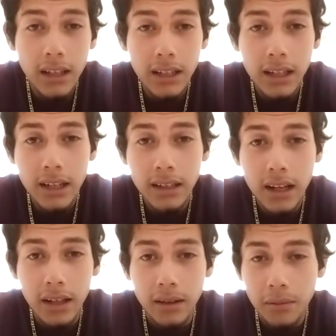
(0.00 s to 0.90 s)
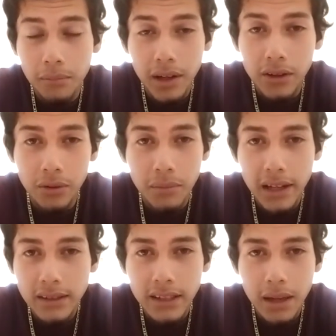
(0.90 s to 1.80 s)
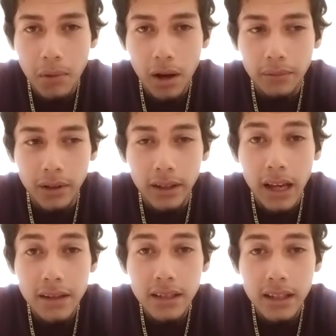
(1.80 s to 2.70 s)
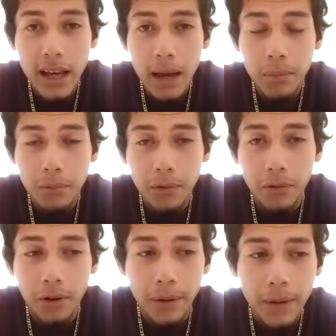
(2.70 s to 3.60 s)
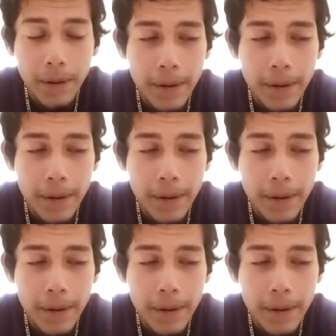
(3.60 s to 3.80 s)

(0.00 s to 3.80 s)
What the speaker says: they could get it done by the Mexican mafia, and I've seen it happen before.